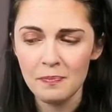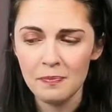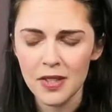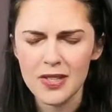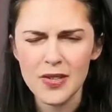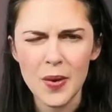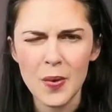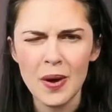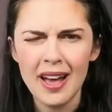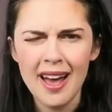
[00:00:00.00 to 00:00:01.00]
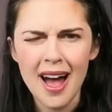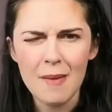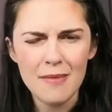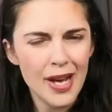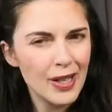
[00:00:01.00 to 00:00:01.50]
So
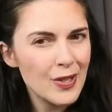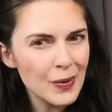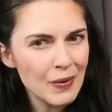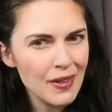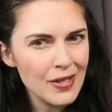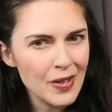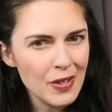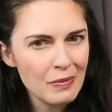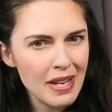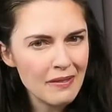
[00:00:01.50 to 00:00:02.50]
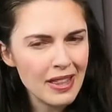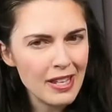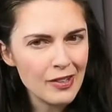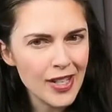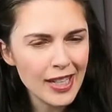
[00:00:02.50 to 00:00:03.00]
I'm not sure if they charged me
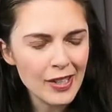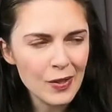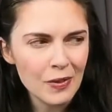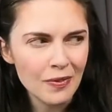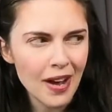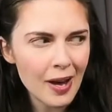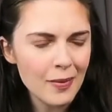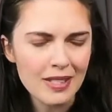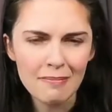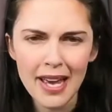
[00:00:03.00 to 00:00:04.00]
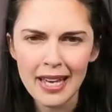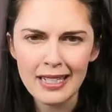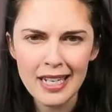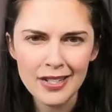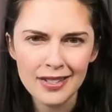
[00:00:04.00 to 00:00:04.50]
everything correctly or if I wasn't paying
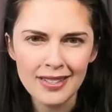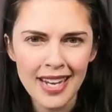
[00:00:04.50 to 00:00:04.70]
attention.